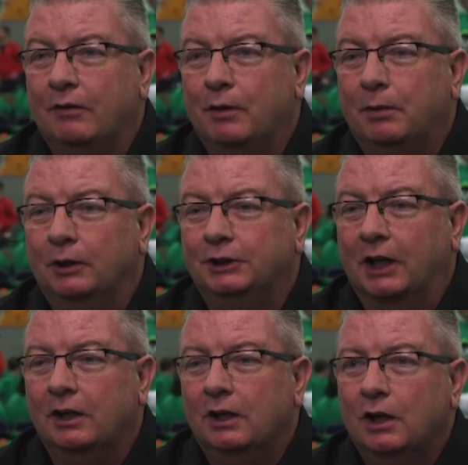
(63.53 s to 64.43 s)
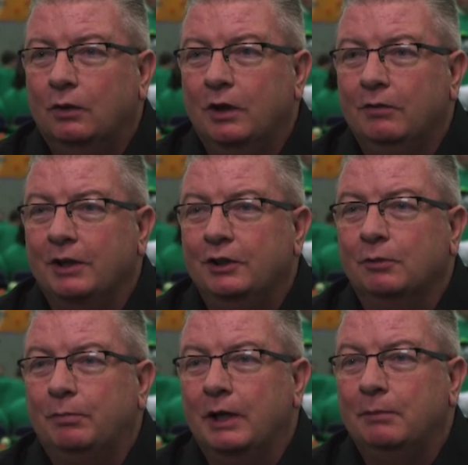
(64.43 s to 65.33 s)
of the project, we've had
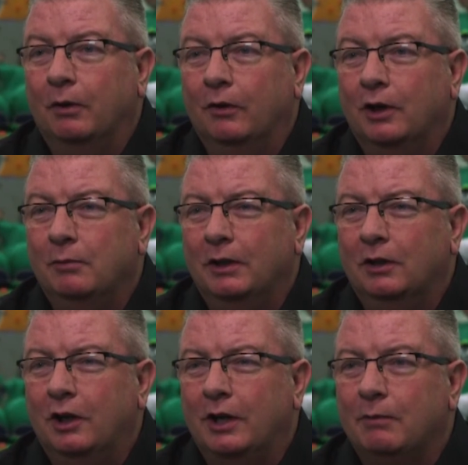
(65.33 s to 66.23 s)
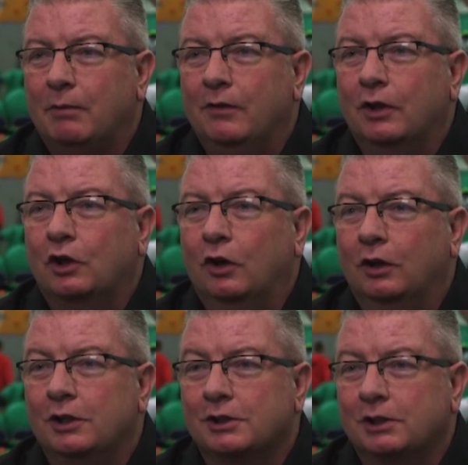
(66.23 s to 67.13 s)
young people that have been learning about the
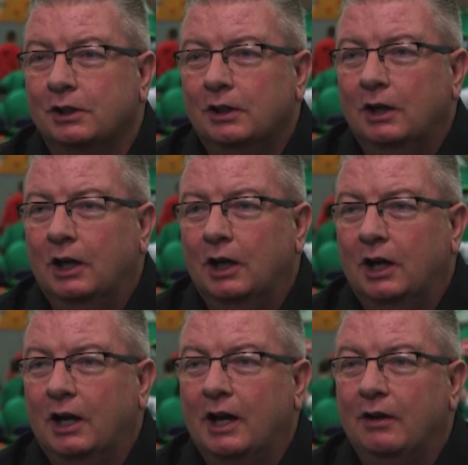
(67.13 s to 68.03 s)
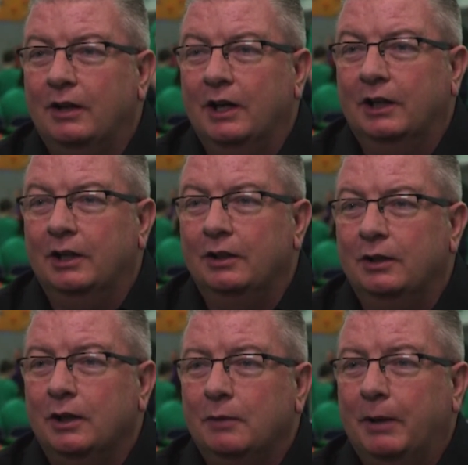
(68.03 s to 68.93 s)
colours and how they can
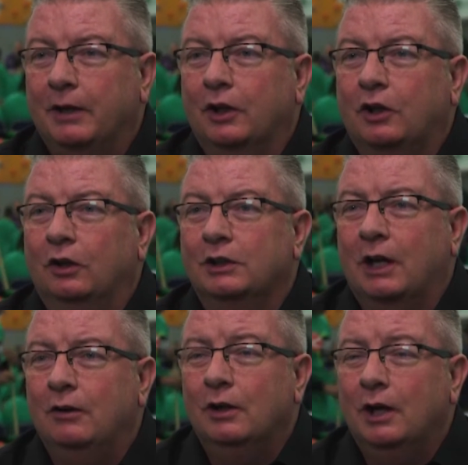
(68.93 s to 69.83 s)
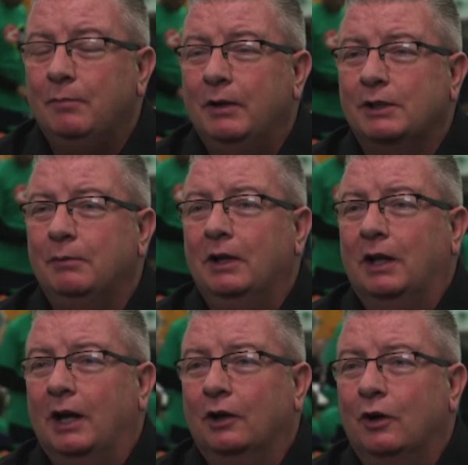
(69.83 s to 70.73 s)
pick the colours out. It's a bit
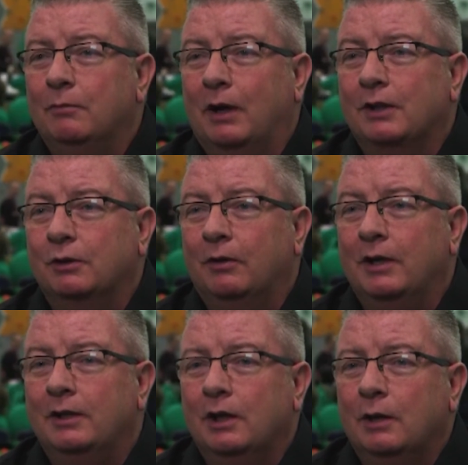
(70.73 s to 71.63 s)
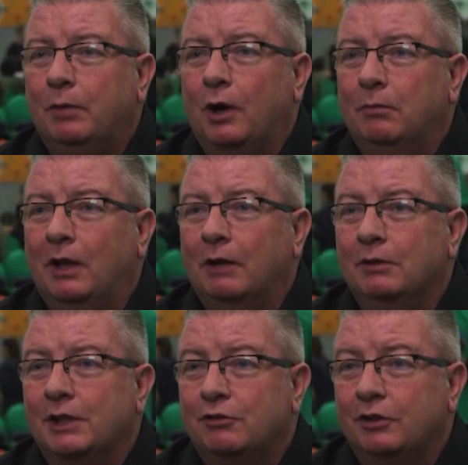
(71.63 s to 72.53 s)
like going back to when pot black
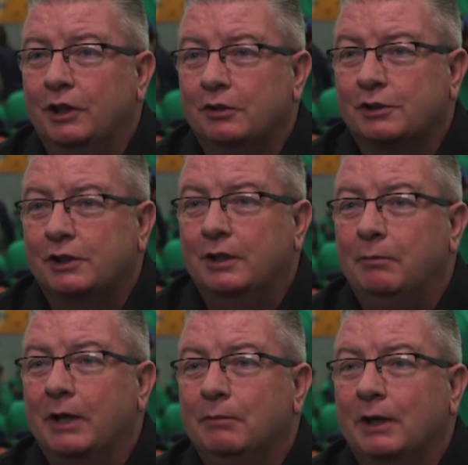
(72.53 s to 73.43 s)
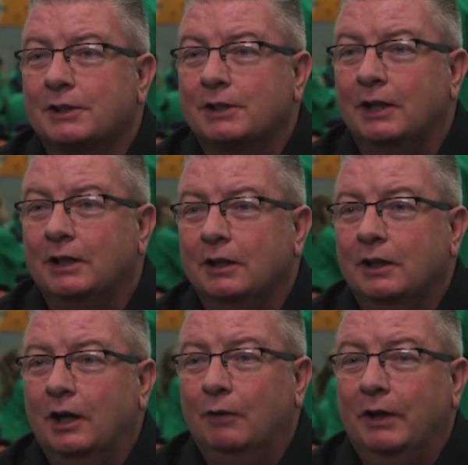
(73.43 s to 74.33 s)
was introduced in the BBC
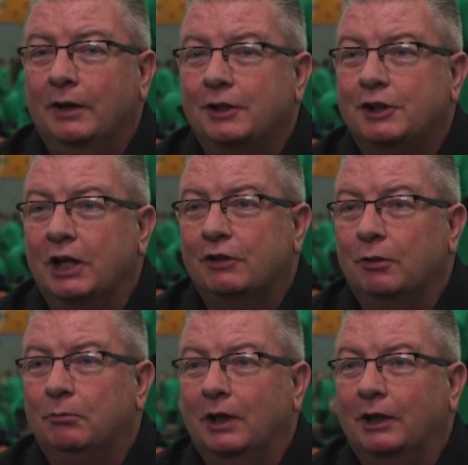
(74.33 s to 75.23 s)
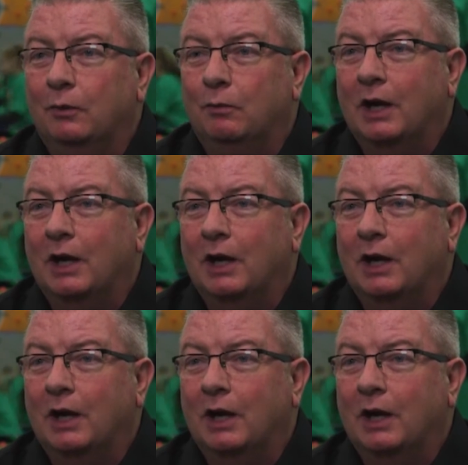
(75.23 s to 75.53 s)
and we had to change from black and